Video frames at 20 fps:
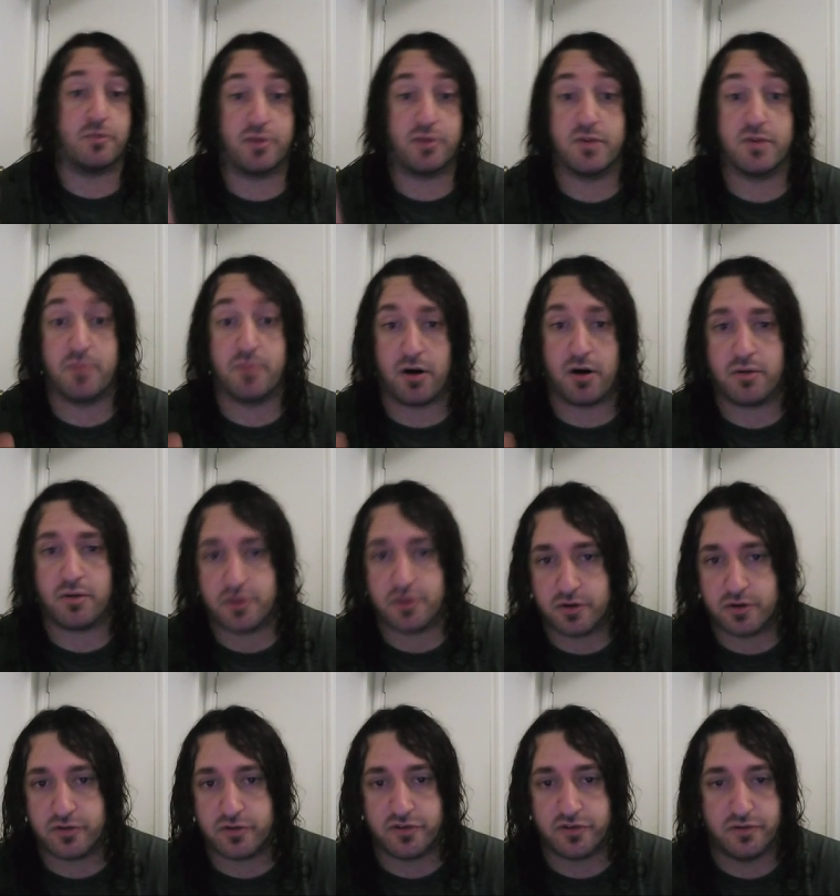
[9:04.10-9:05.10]
ball with
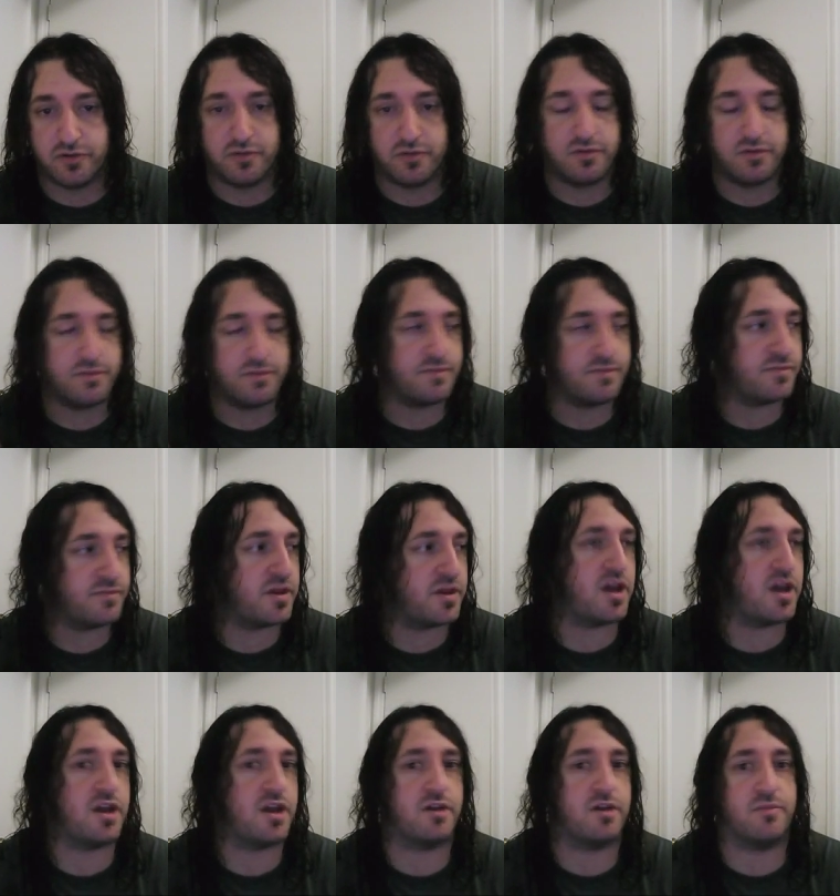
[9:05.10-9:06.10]
her too,
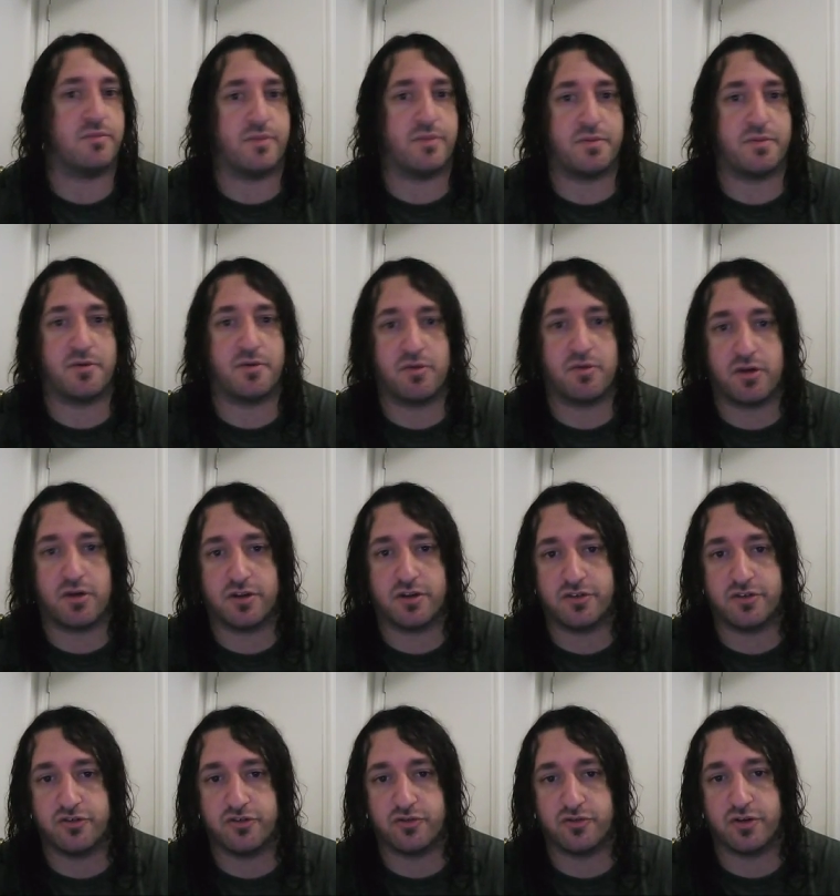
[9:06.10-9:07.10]
and I remember I wanted
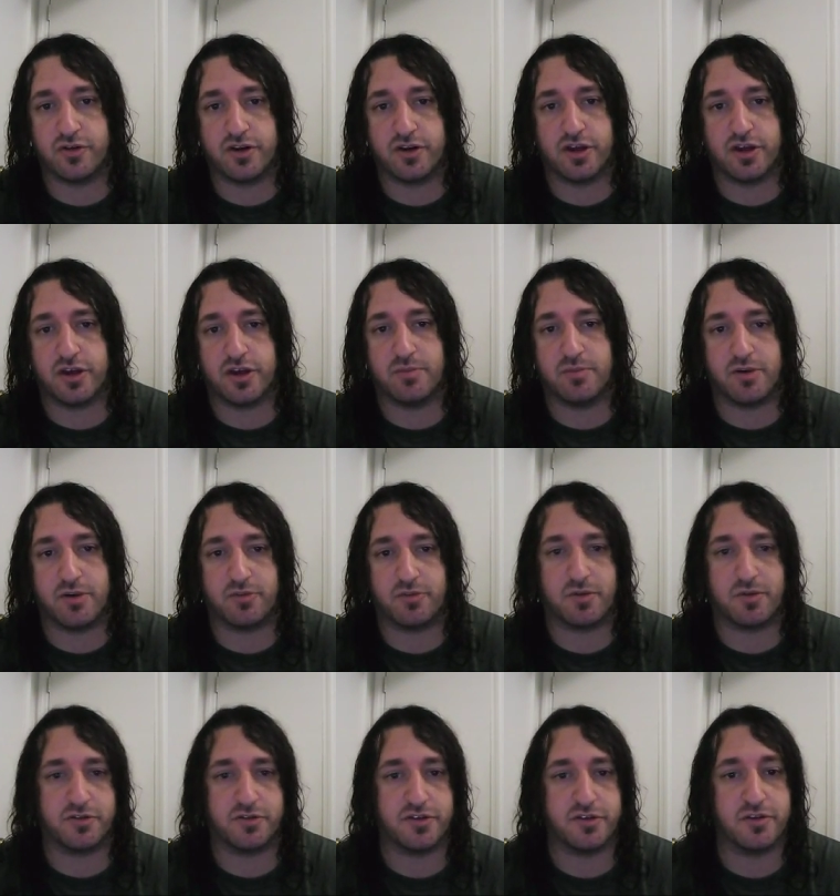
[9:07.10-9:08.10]
to join a
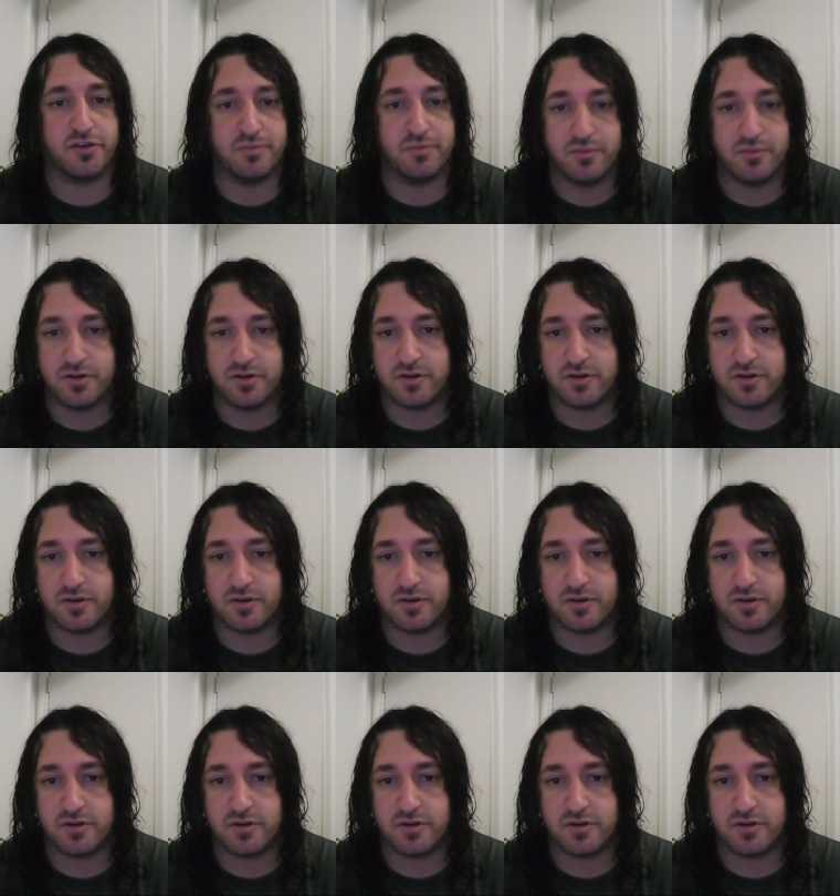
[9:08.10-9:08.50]
baseball team.